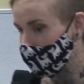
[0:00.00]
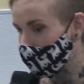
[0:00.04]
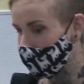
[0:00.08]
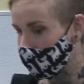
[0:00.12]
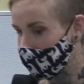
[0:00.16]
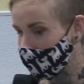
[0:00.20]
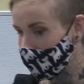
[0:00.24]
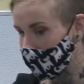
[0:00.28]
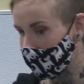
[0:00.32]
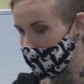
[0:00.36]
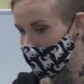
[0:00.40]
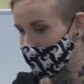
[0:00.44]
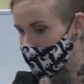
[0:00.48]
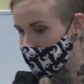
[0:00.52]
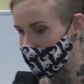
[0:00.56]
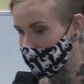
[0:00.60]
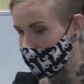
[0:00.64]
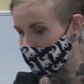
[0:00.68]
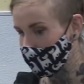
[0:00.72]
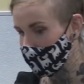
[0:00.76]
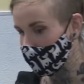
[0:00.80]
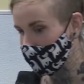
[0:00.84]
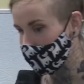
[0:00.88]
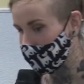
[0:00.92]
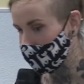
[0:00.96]
Orient Heights
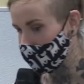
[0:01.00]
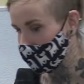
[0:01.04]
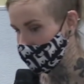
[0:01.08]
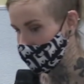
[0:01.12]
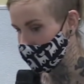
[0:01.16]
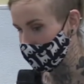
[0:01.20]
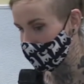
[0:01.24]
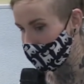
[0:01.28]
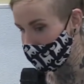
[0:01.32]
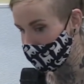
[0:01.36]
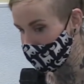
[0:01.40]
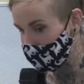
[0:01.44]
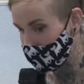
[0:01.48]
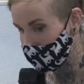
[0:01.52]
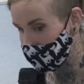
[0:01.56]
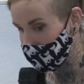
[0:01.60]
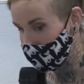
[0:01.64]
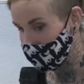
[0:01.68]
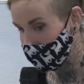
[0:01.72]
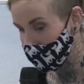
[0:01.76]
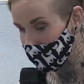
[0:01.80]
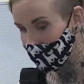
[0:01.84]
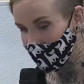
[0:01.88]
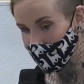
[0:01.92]
Neighborhood Council member.